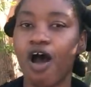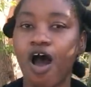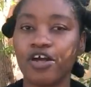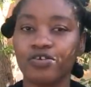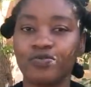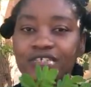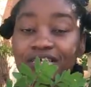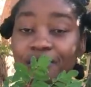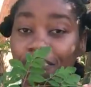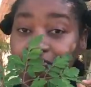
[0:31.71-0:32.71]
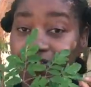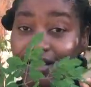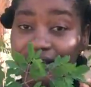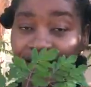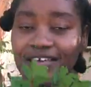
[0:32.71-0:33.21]
on using the
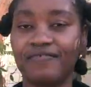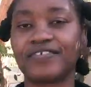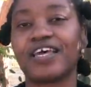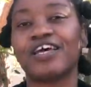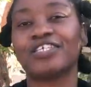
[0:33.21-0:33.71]
moringa leaves